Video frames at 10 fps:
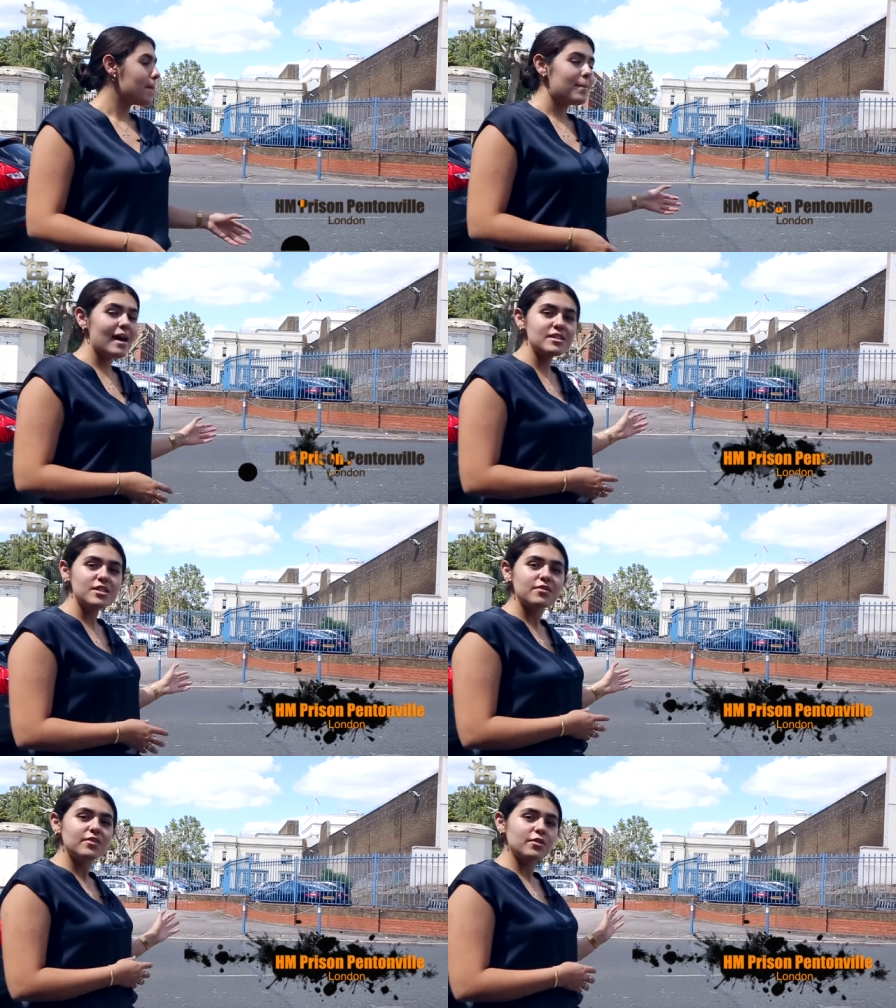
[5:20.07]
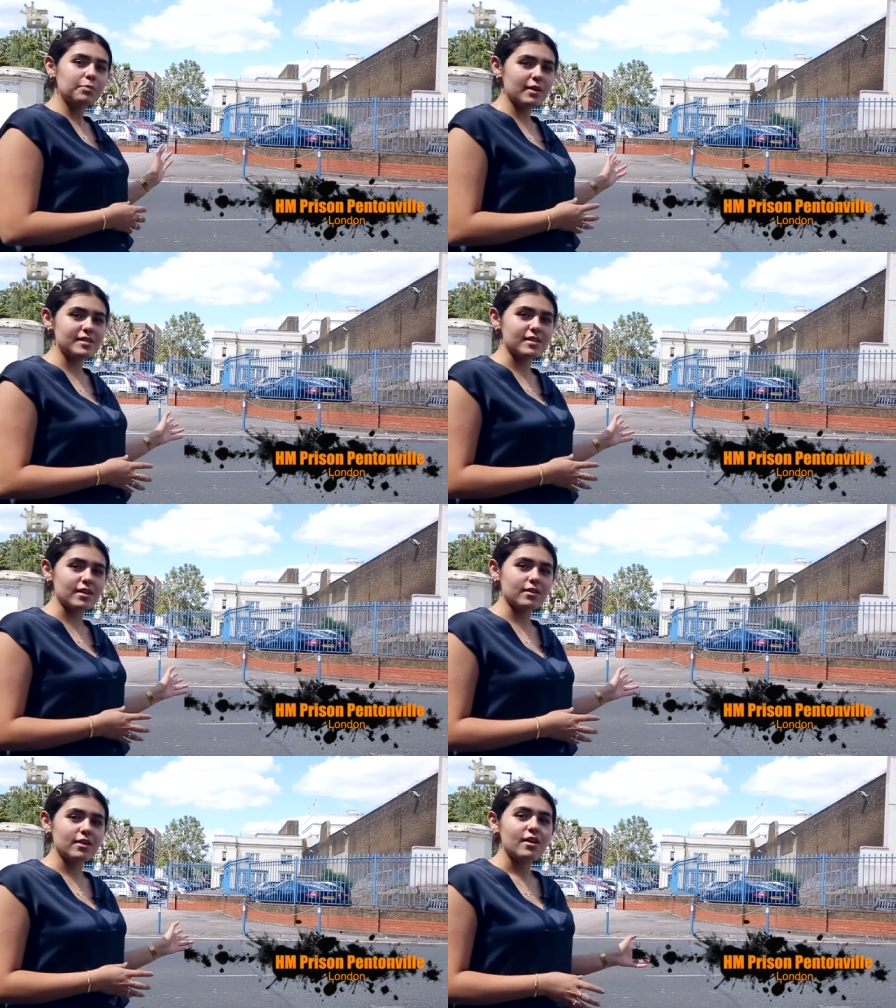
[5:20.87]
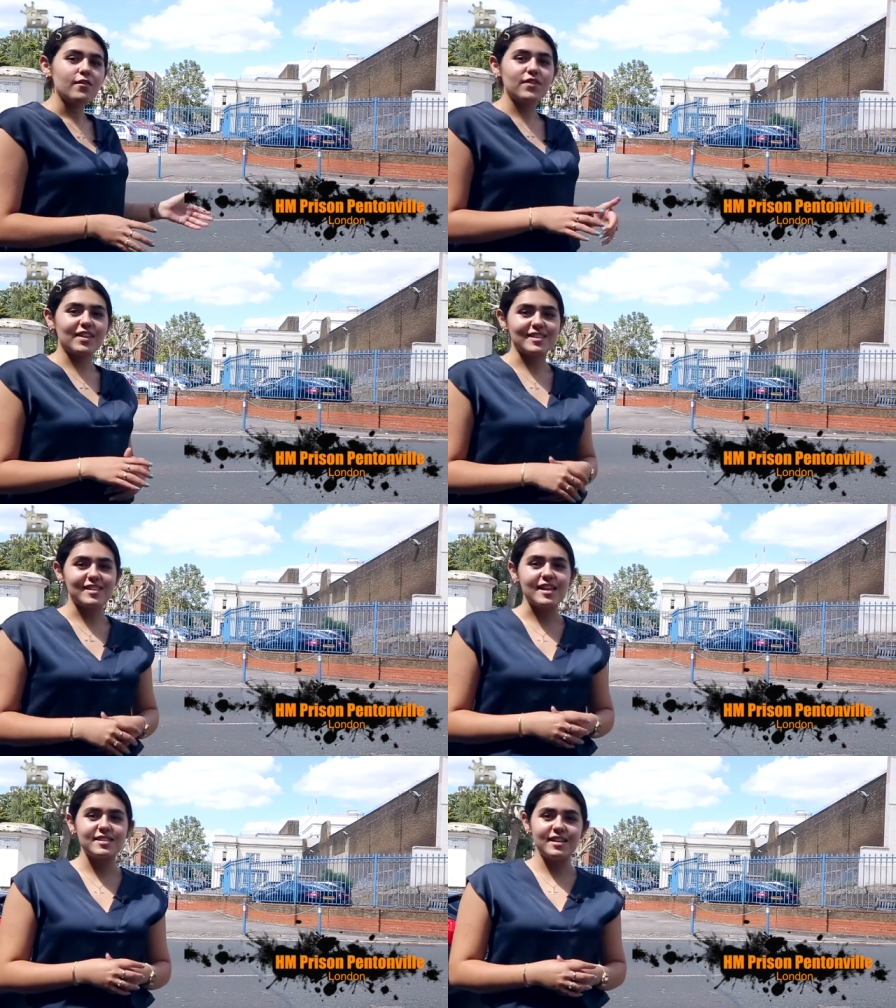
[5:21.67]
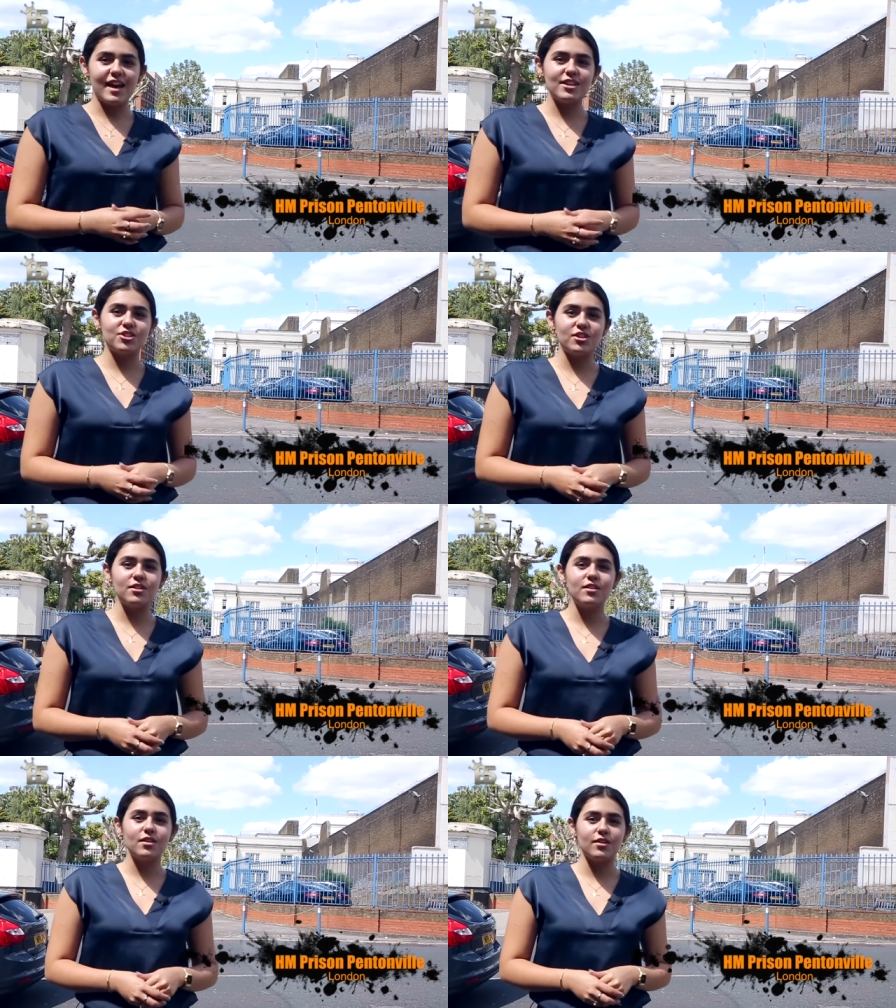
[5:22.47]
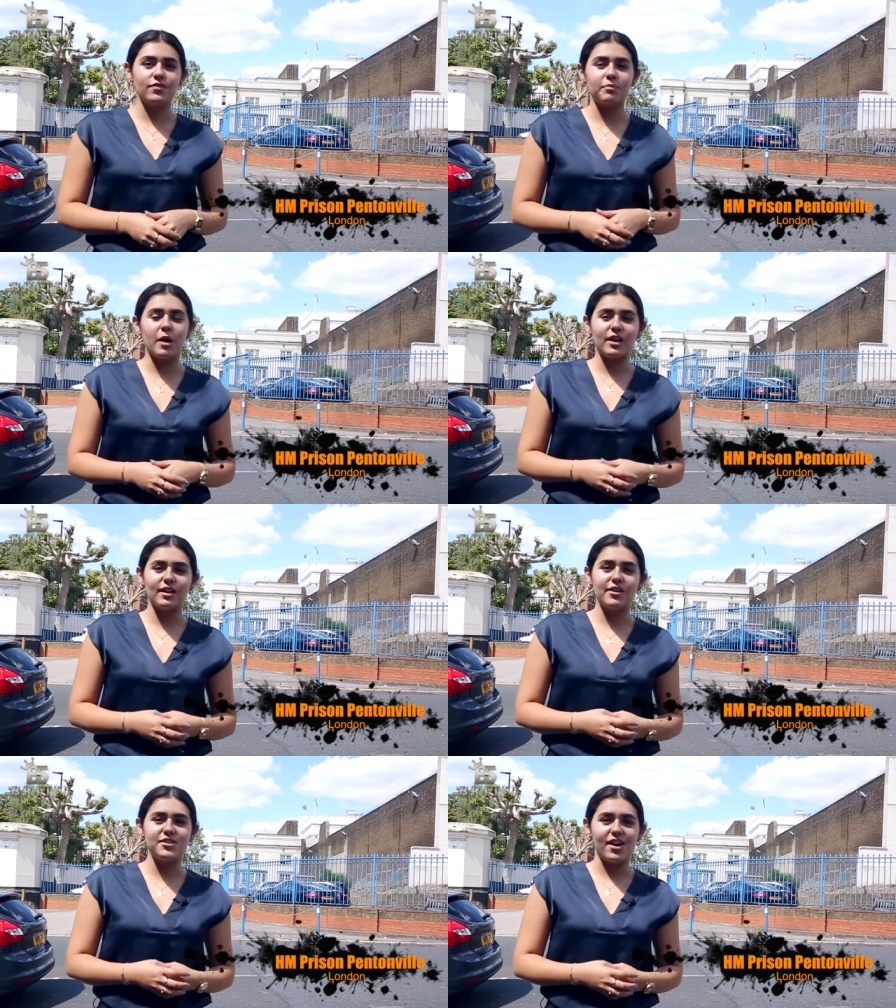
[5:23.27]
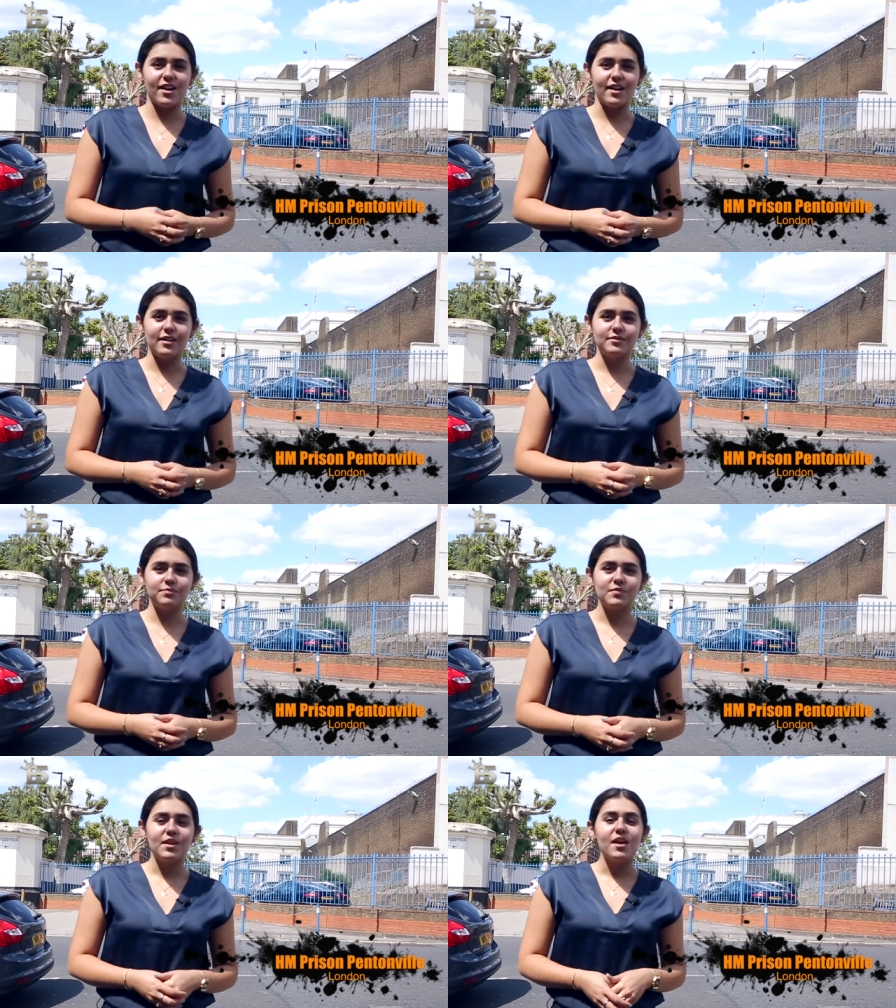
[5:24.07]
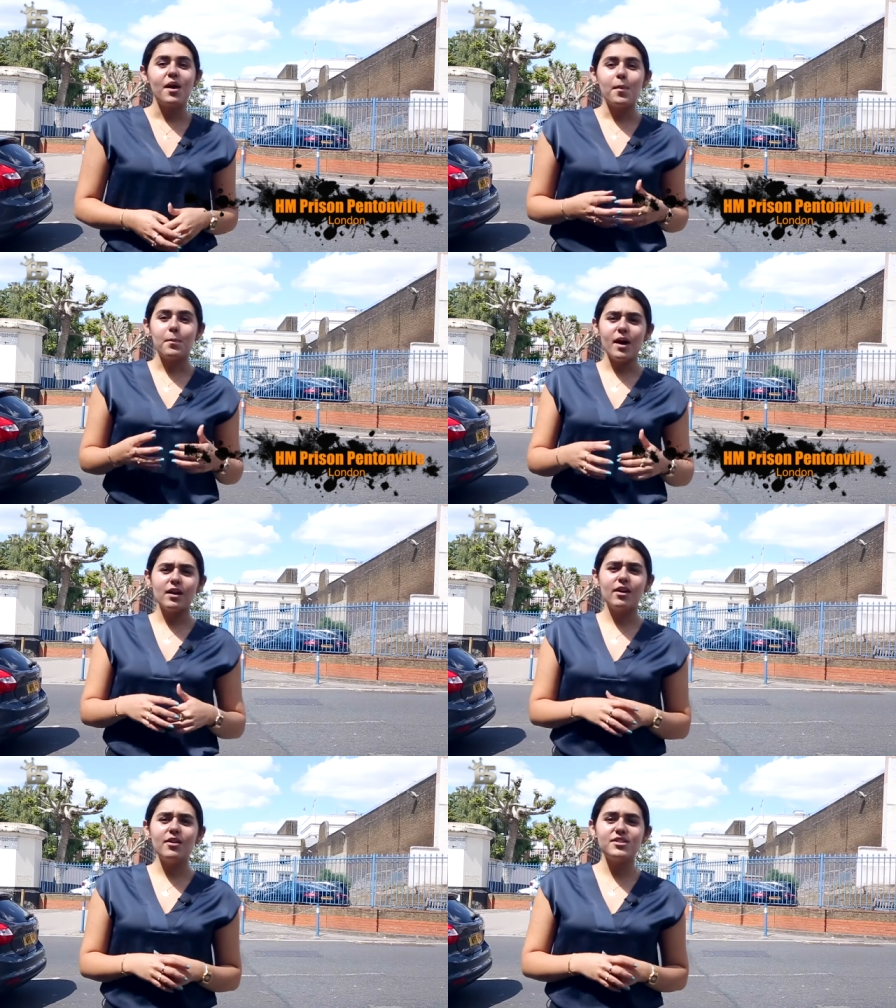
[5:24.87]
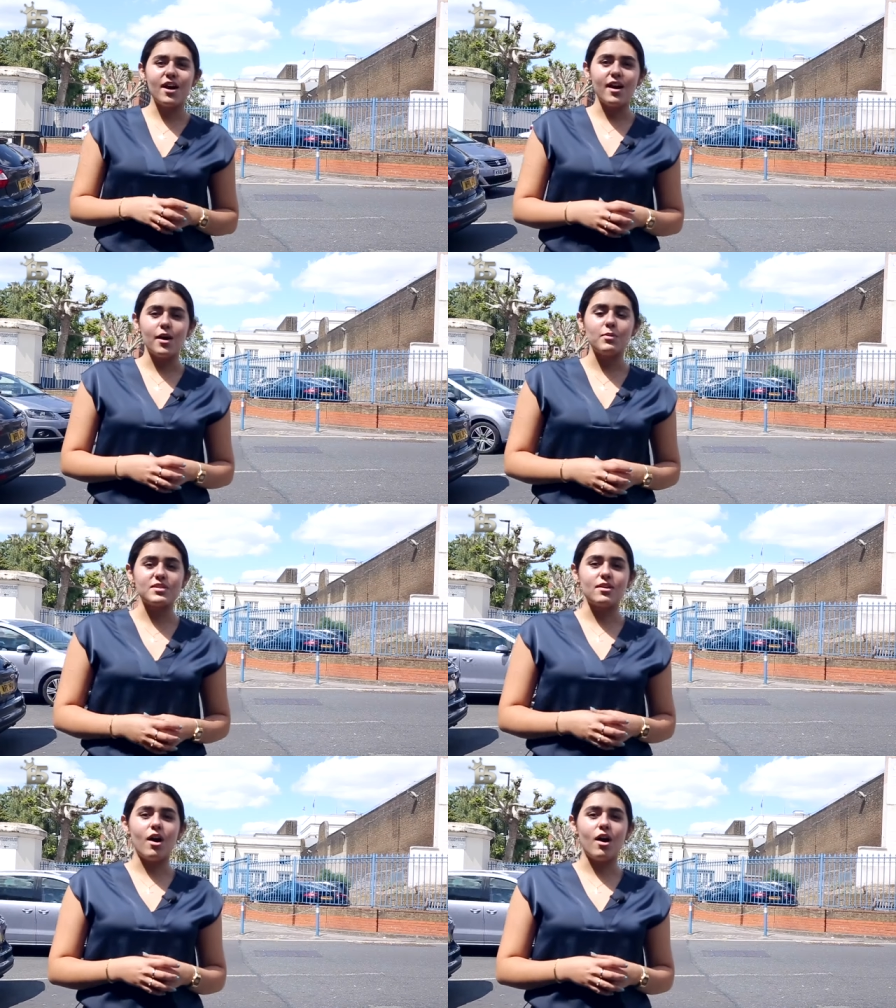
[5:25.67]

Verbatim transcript: Pentonville Prison, for the assassination of Michael O'Dwyer. Michael O'Dwyer was an